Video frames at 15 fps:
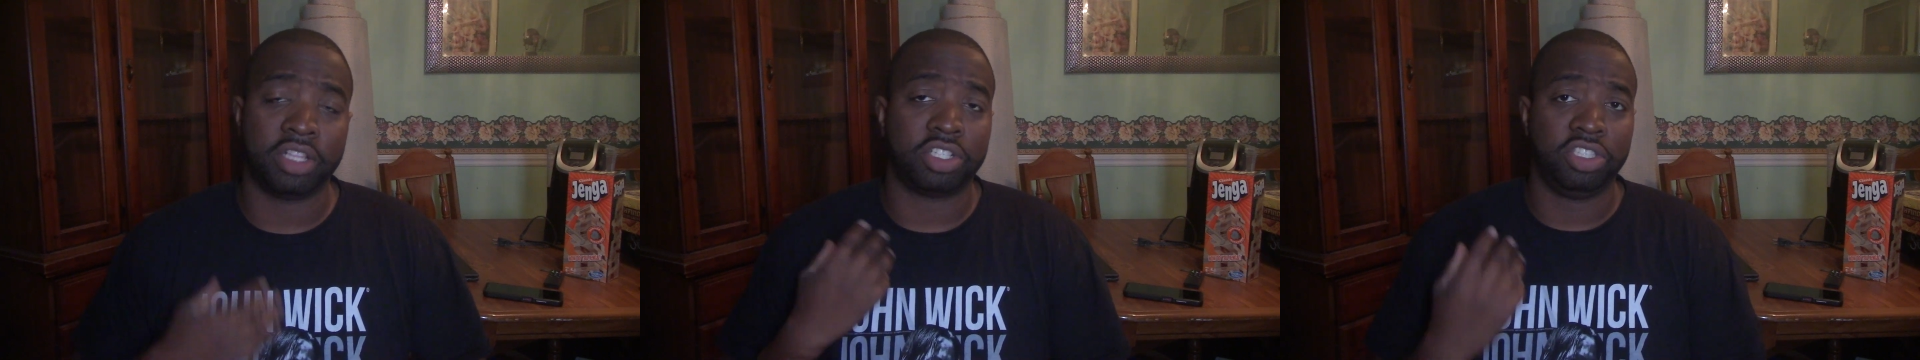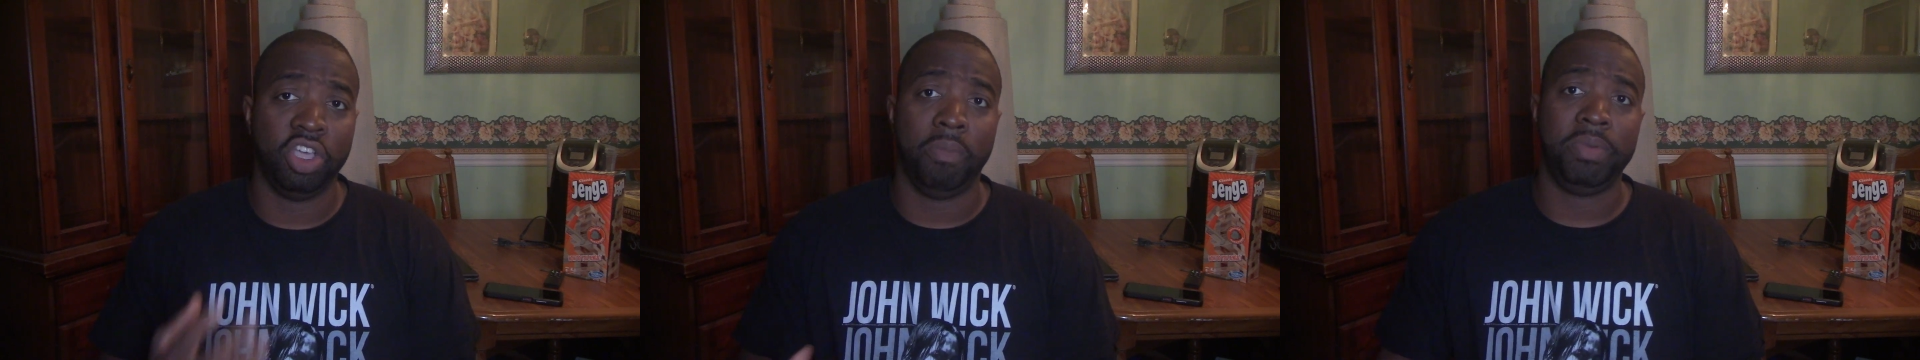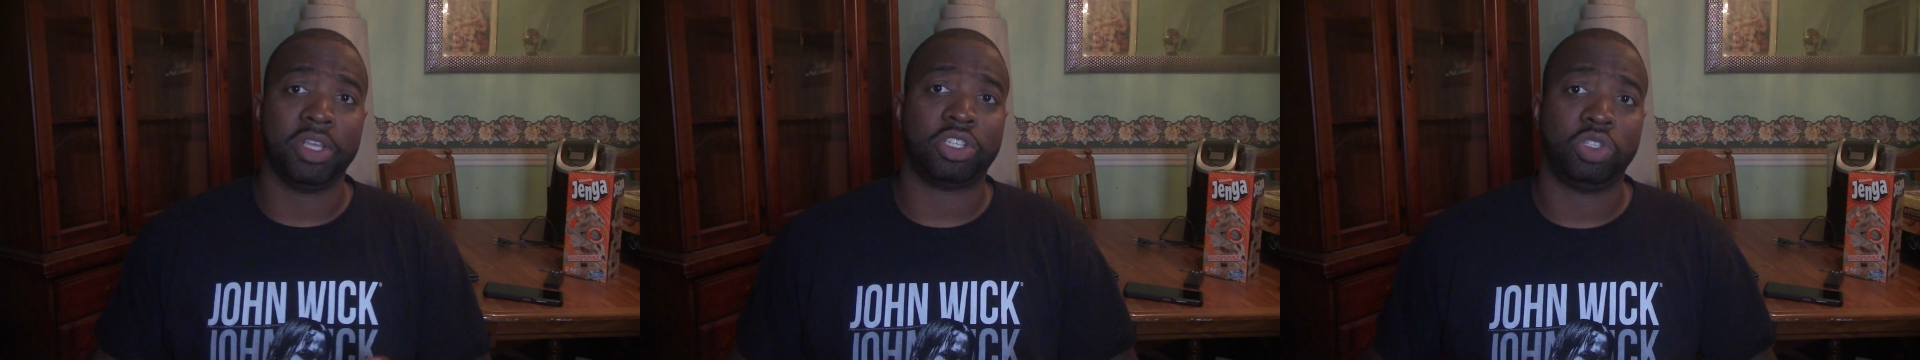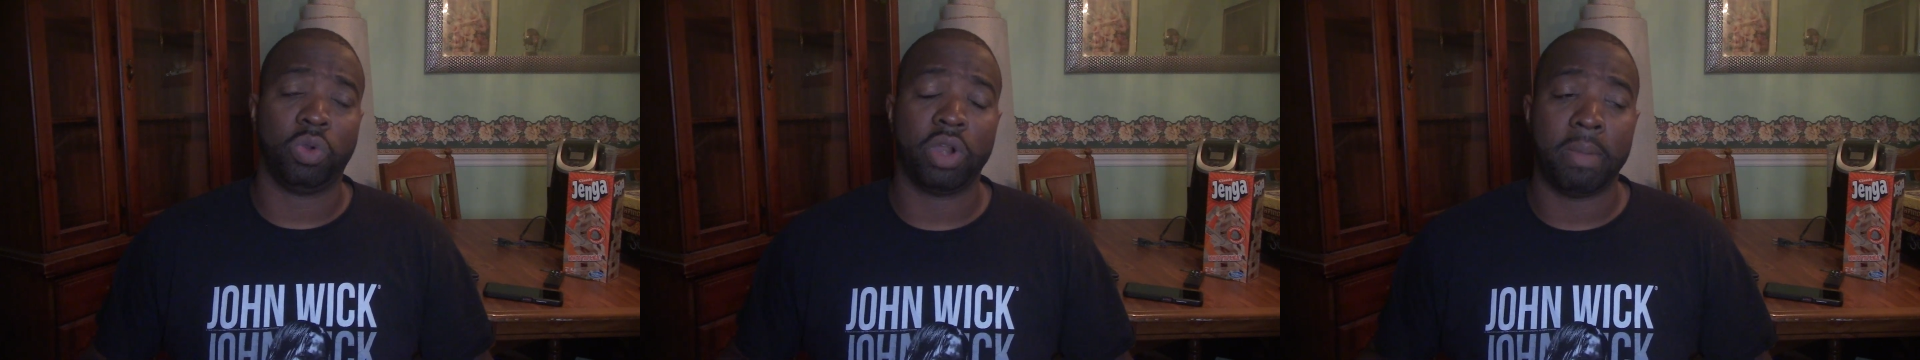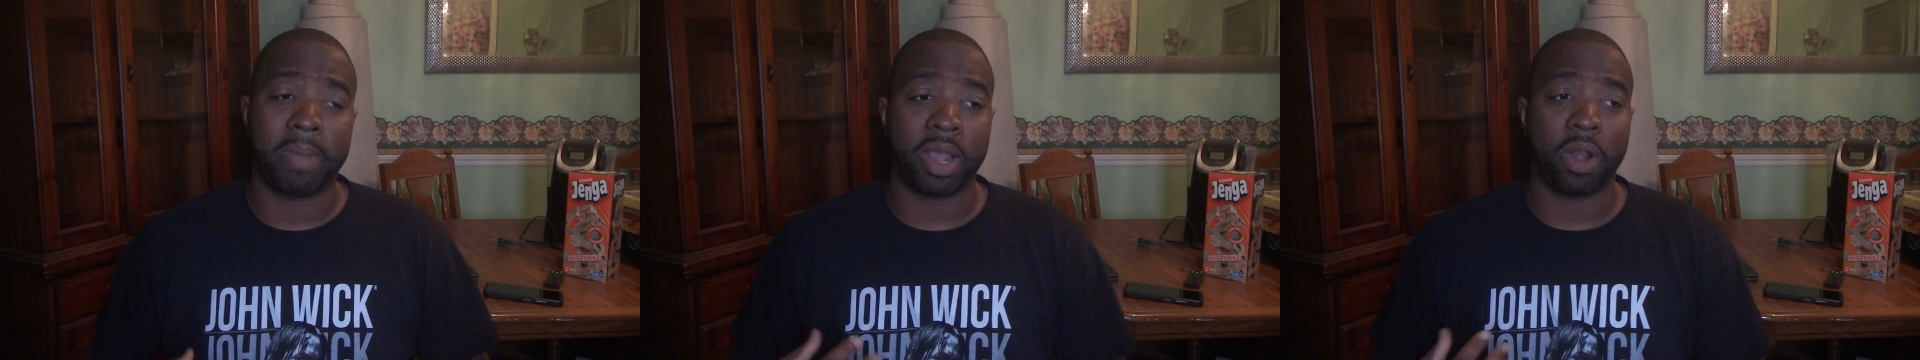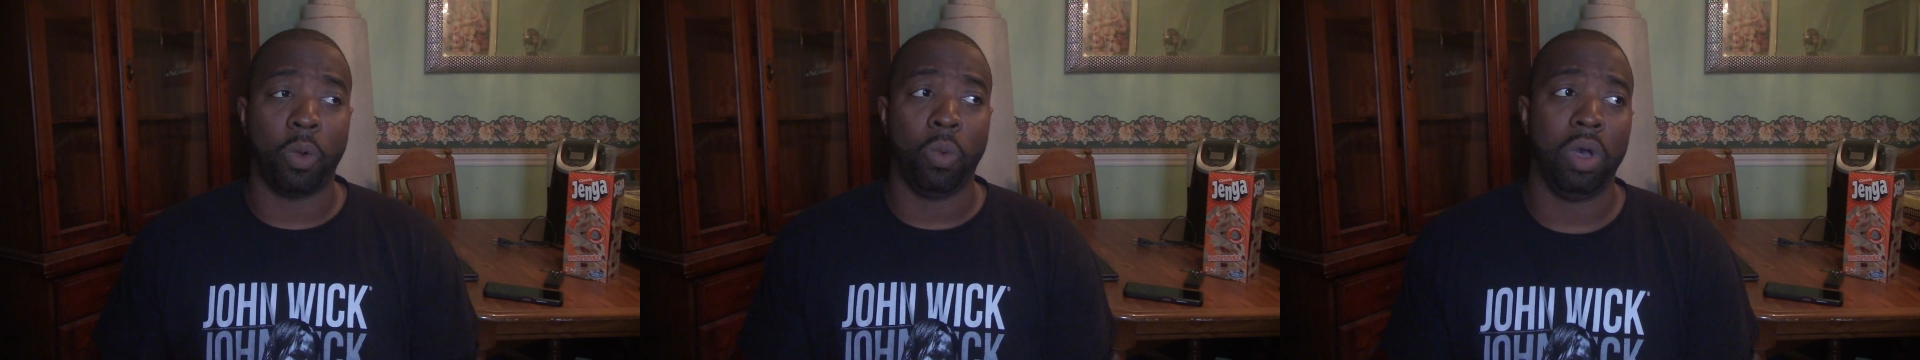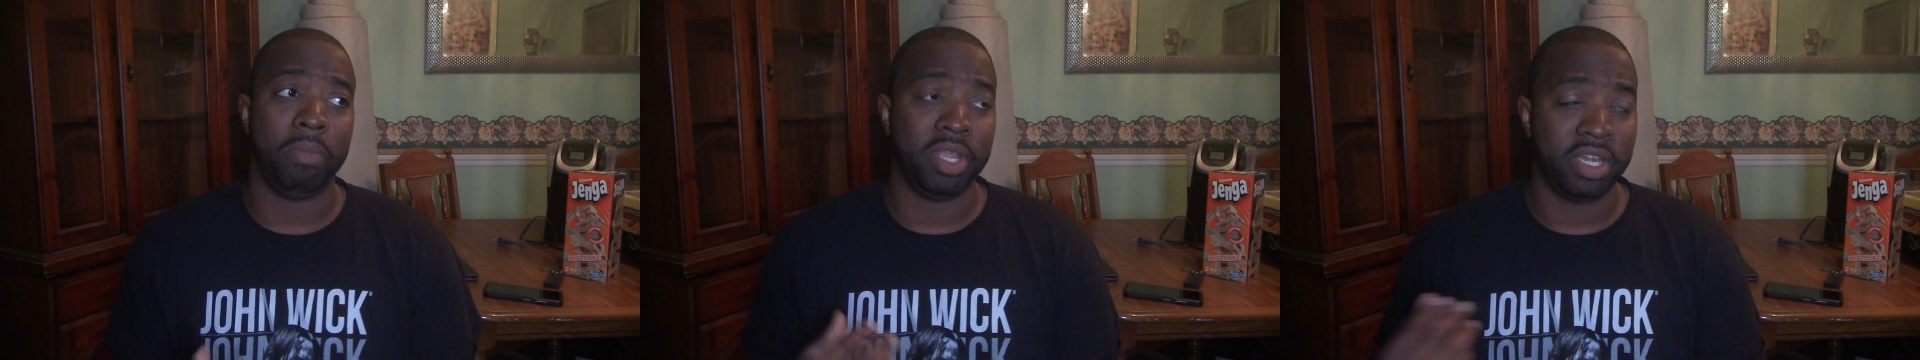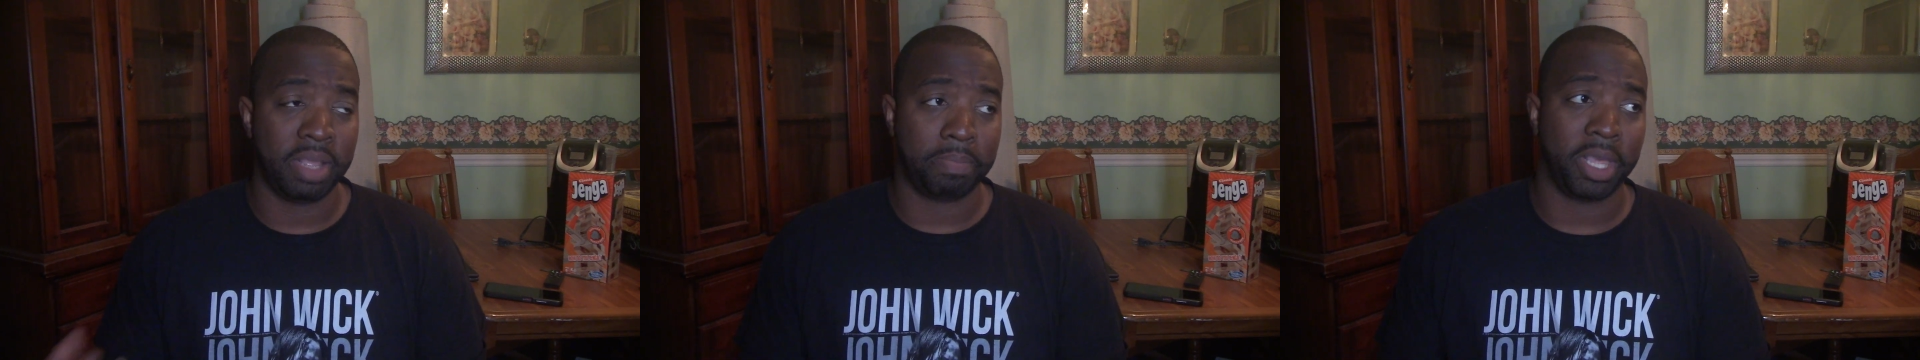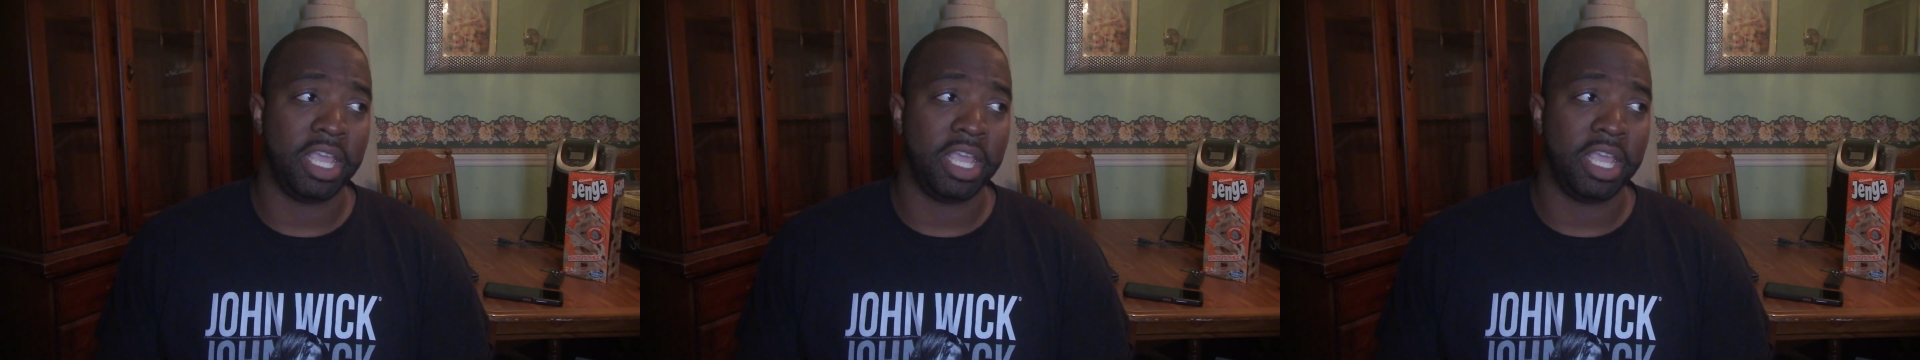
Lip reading: it'd still be a story about a woman,